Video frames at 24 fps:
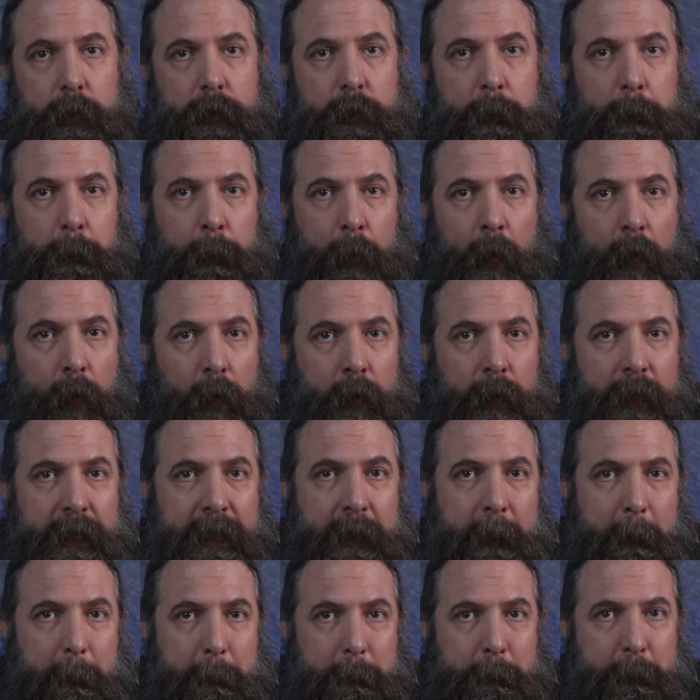The
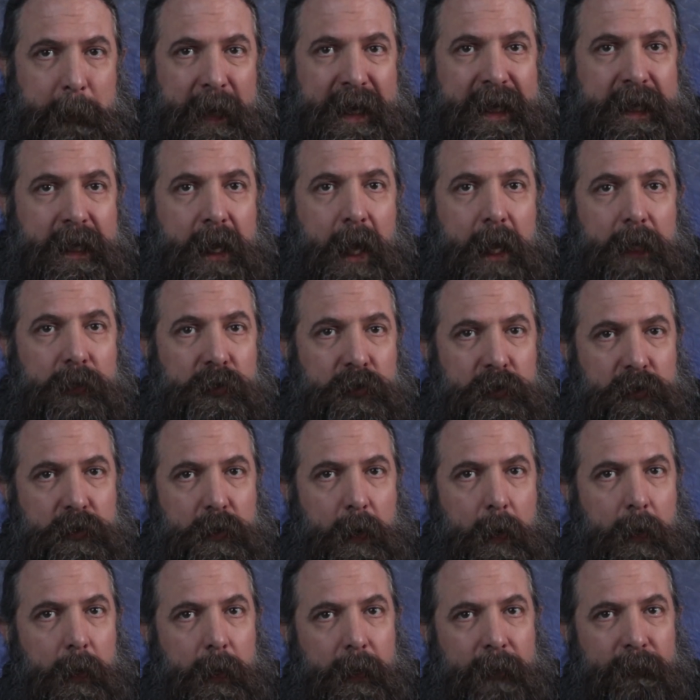party may not
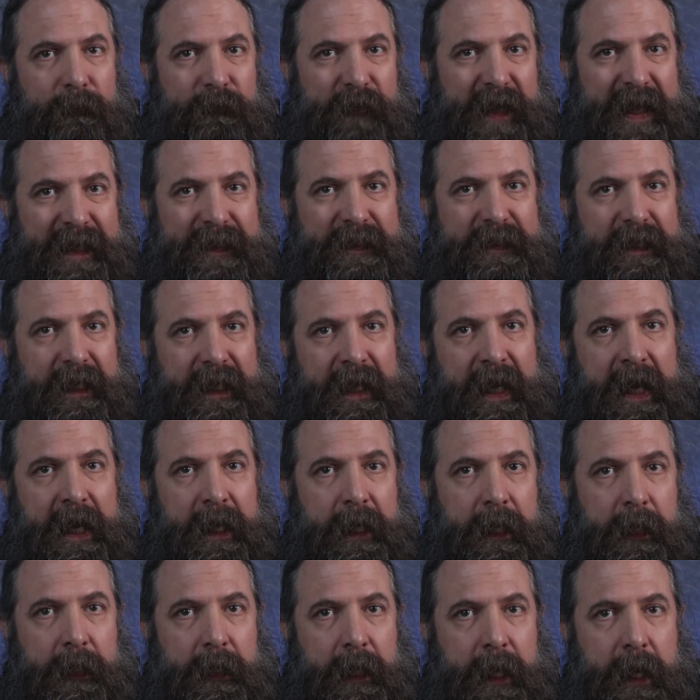start
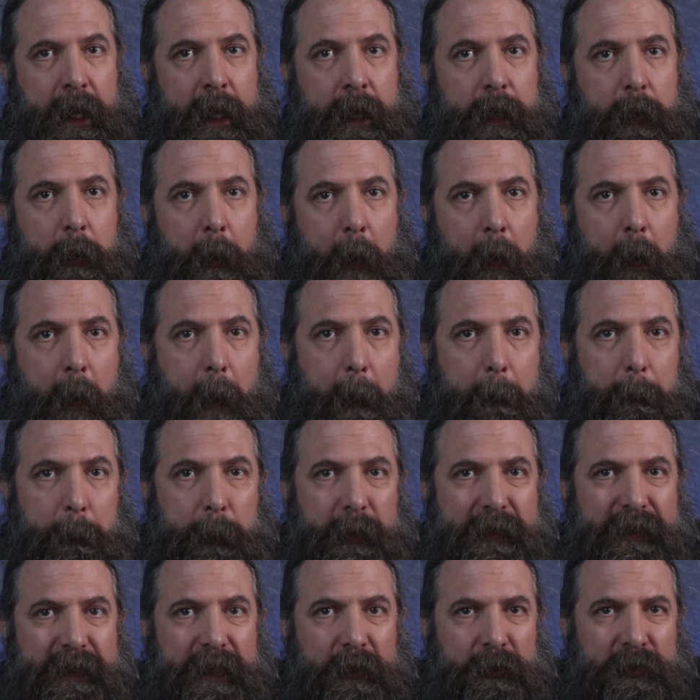investigating yet,
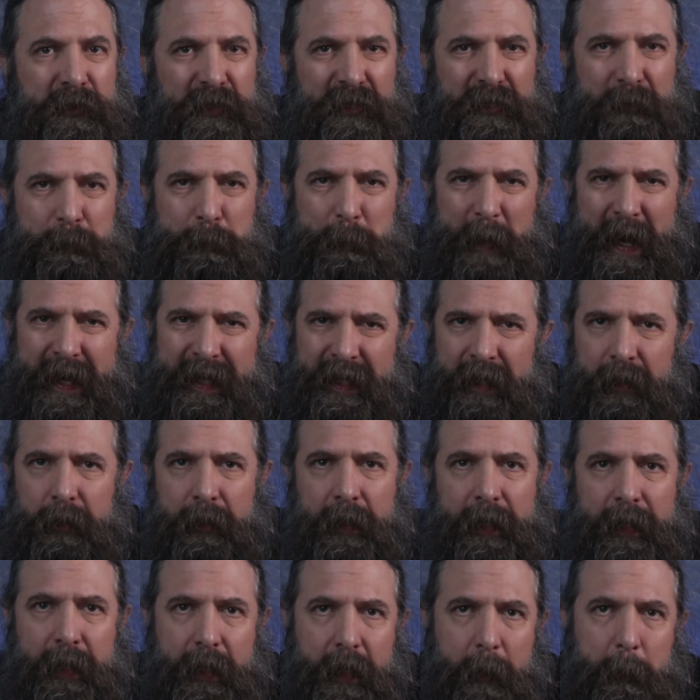but they'll
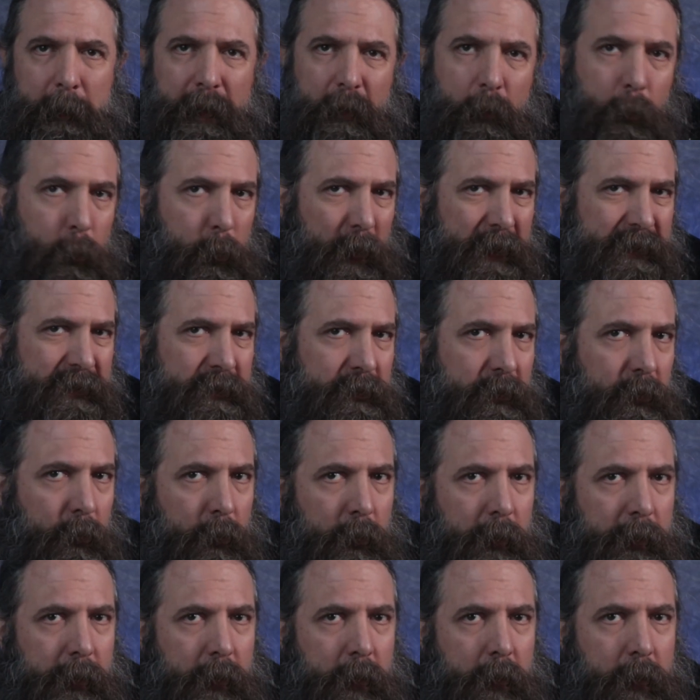speculate about what's
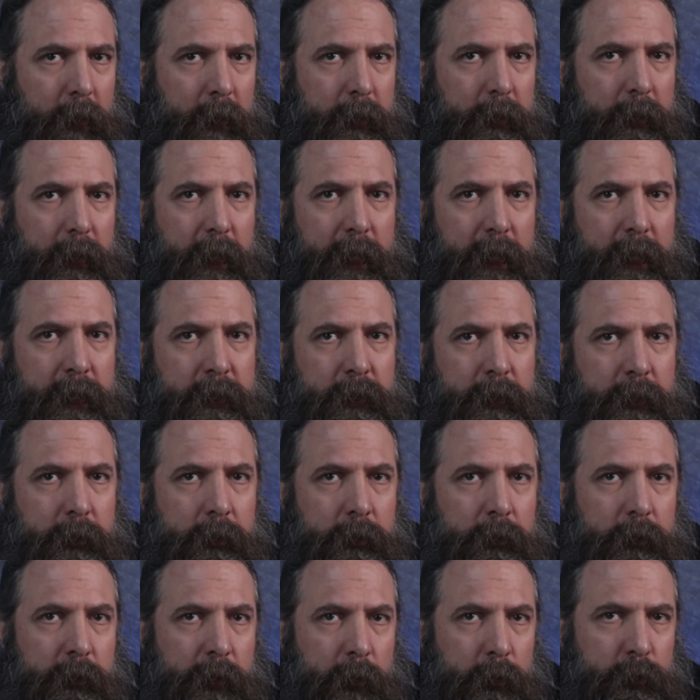going on and
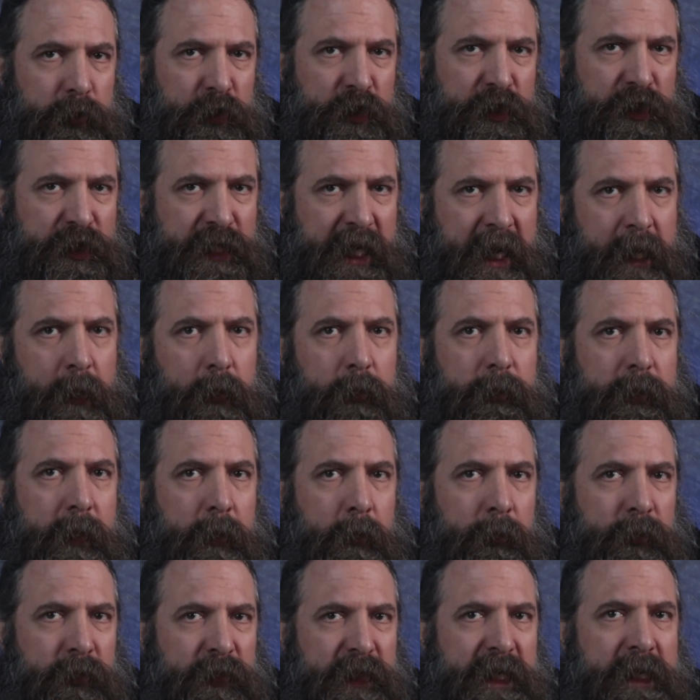they'll share
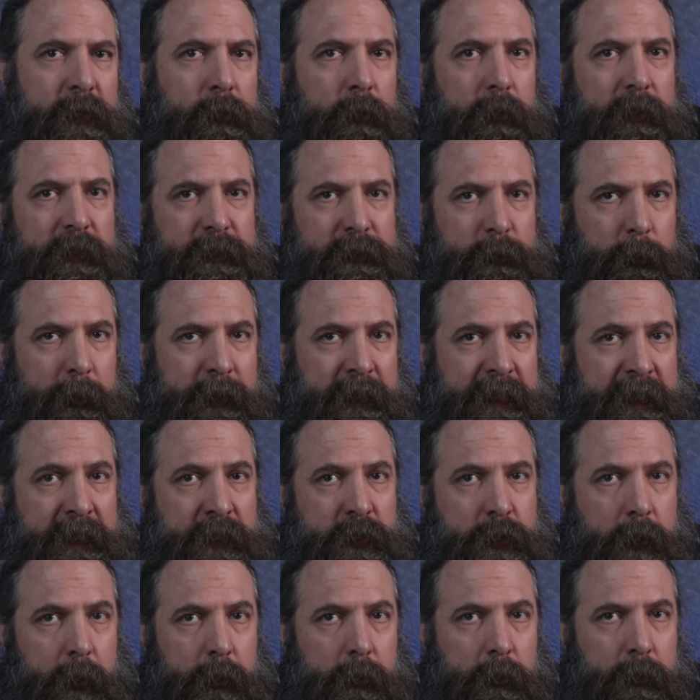their theories with
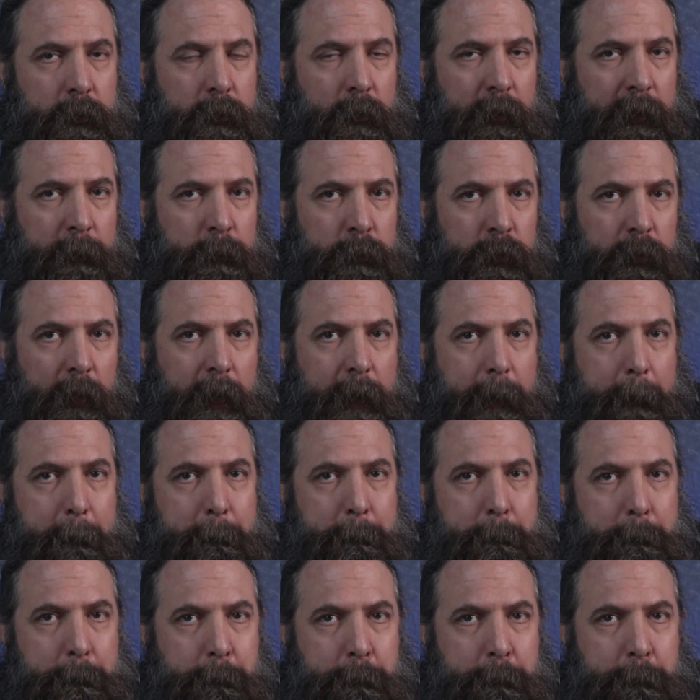each other during play.